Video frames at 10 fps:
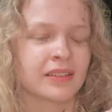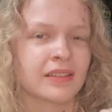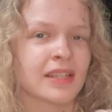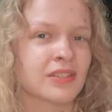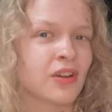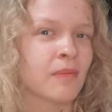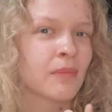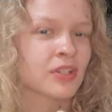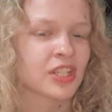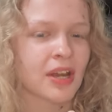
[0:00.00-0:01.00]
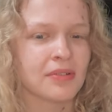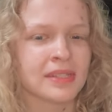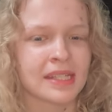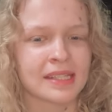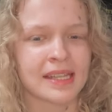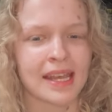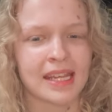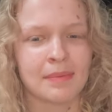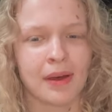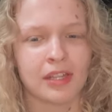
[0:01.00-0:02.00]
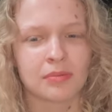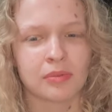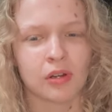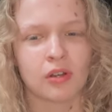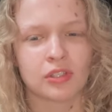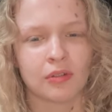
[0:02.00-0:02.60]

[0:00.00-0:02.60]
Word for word: There's not much else to say about this prologue,